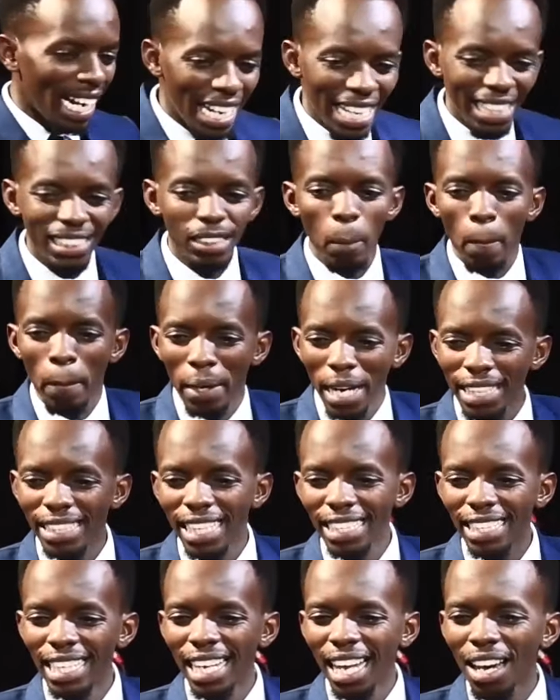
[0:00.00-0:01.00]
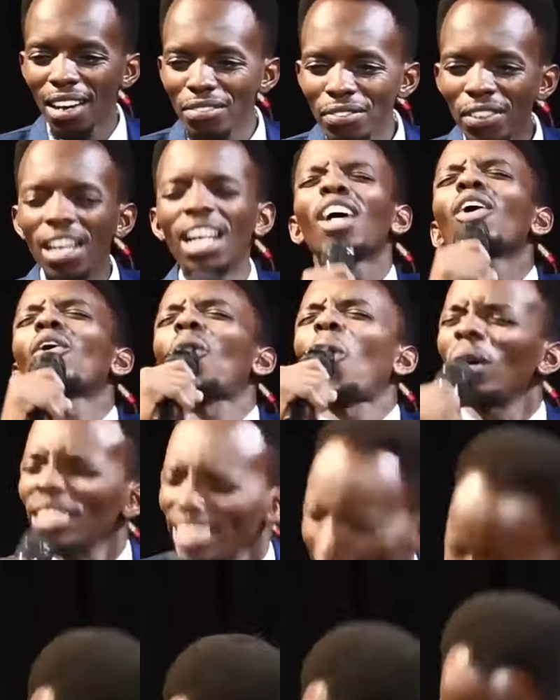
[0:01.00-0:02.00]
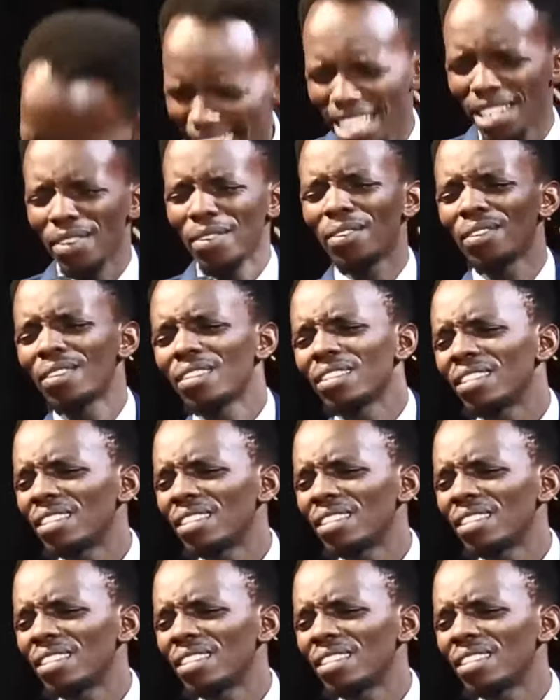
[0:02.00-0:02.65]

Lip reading: Let brotherly love continue.